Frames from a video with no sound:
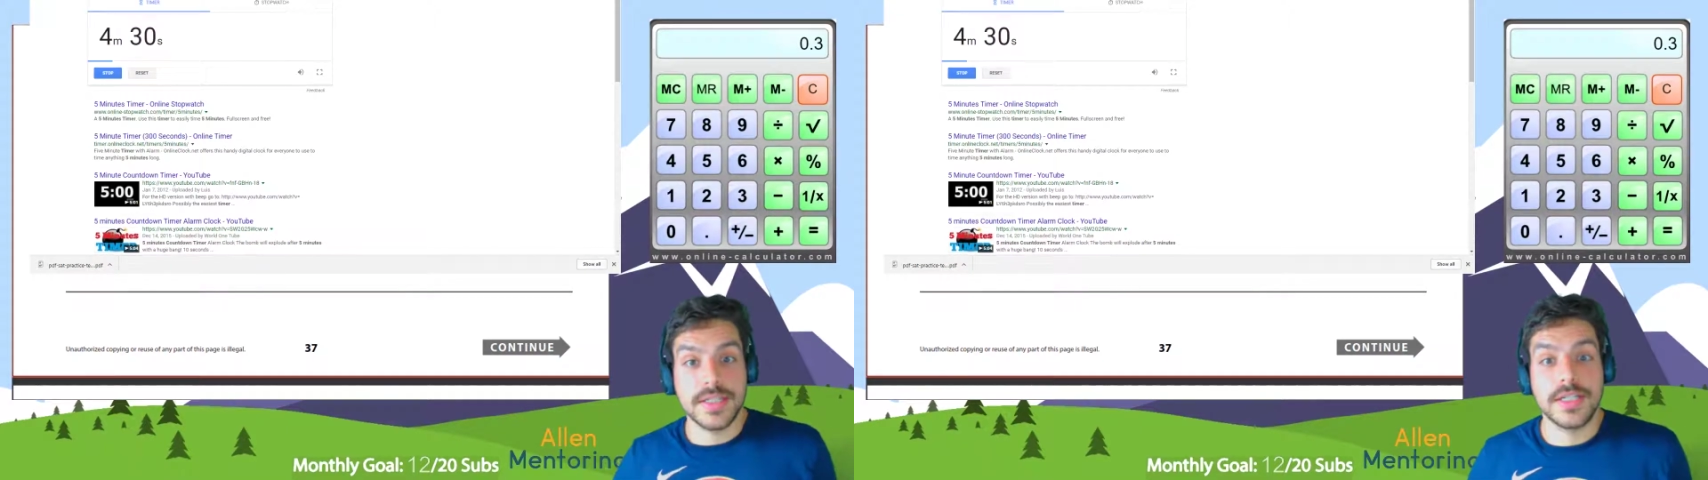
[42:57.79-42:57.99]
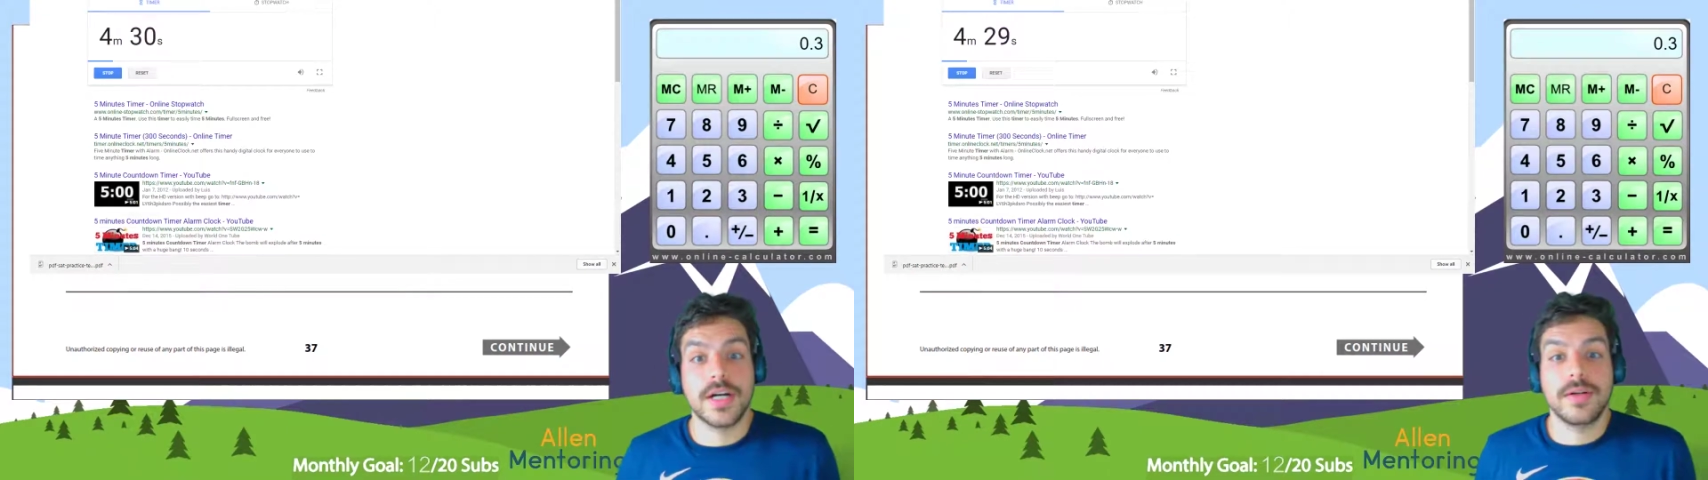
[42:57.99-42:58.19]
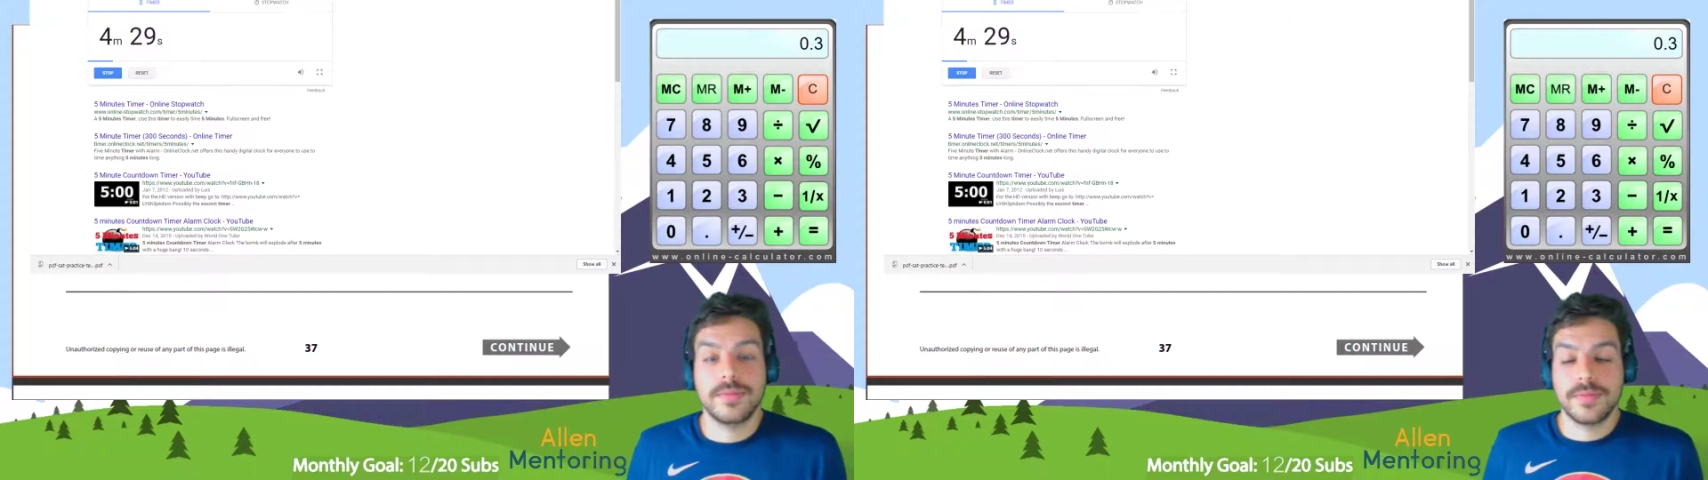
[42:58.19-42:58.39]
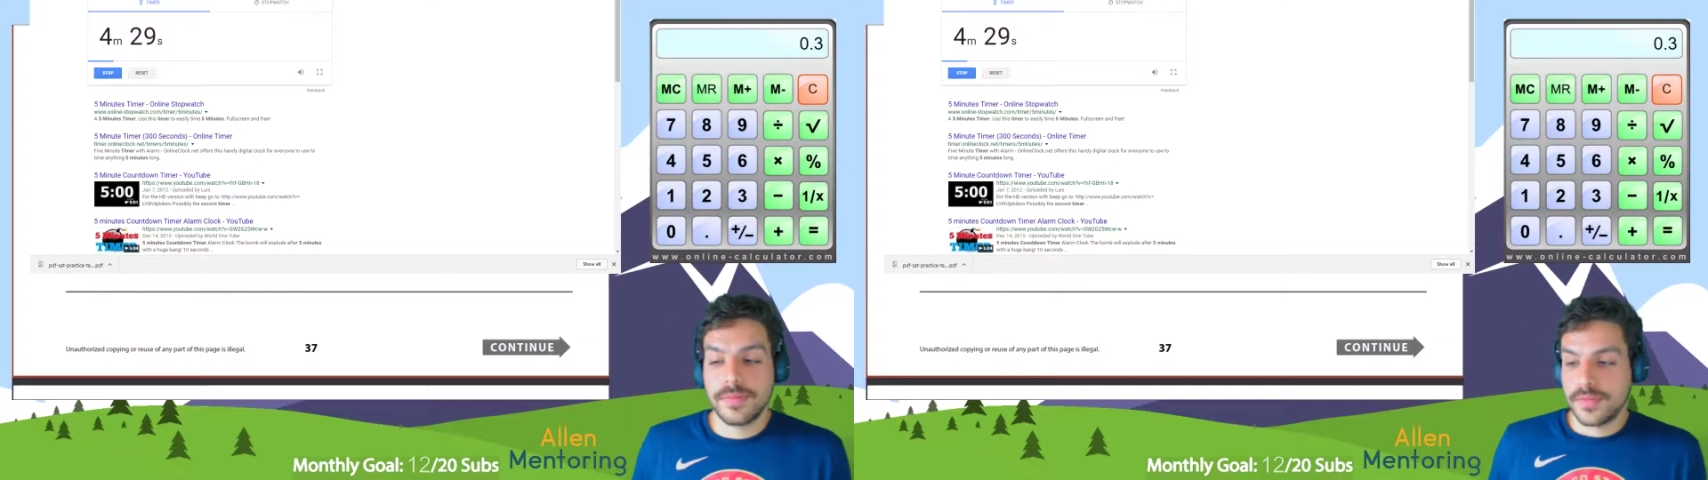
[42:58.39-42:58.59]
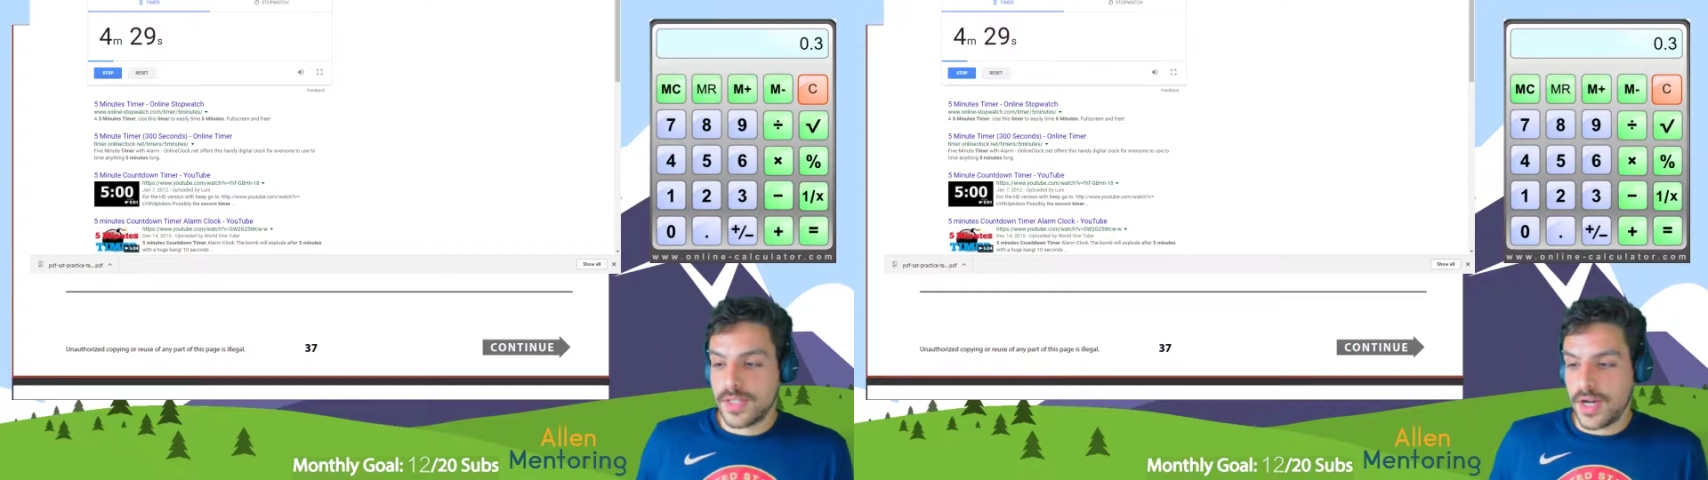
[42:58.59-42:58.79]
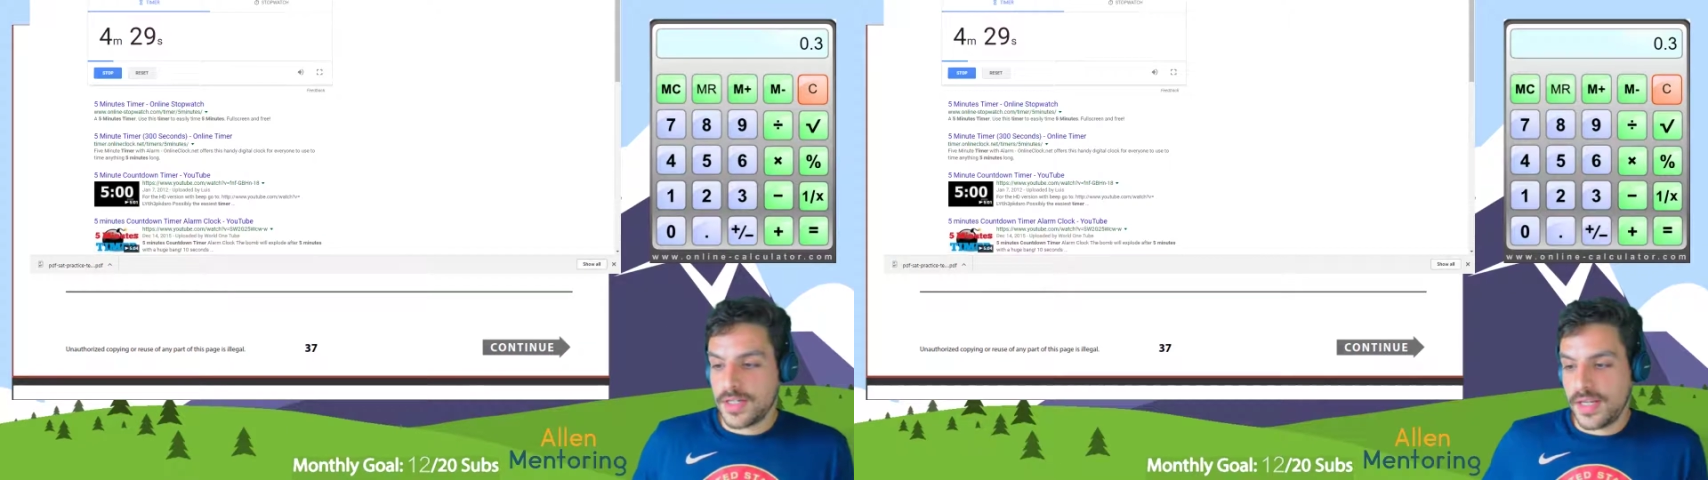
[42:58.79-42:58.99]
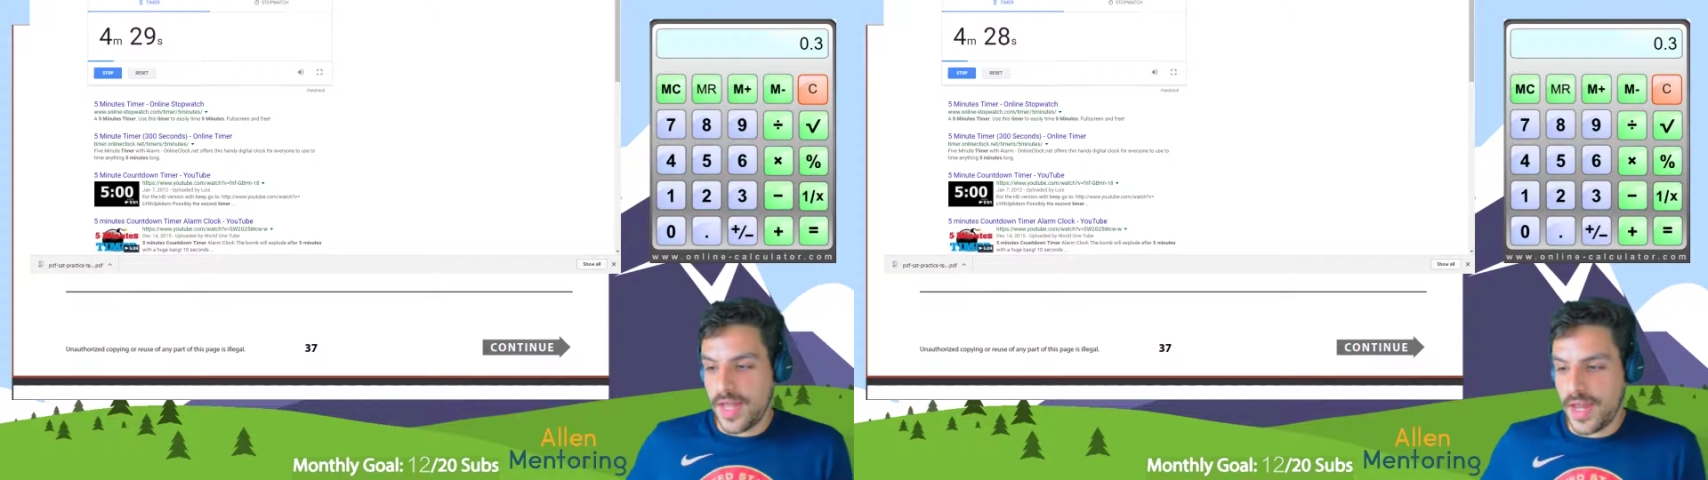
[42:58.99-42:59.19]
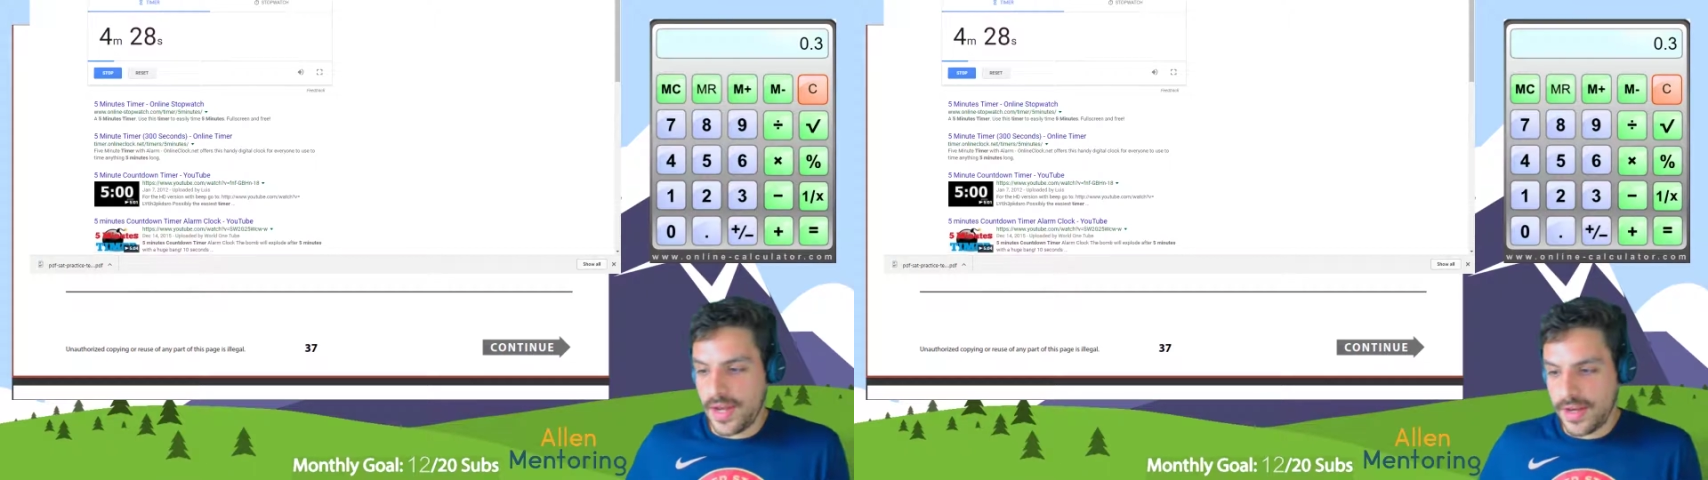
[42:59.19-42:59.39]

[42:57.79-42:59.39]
0. Talk to you then.